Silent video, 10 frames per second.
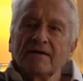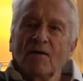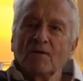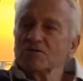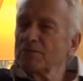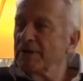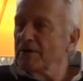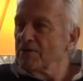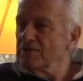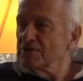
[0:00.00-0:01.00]
also be
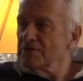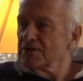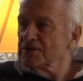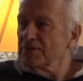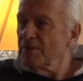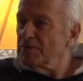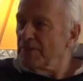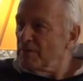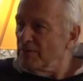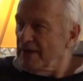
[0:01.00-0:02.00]
consciousness? It must
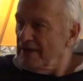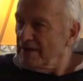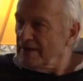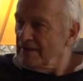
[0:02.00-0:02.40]
be real.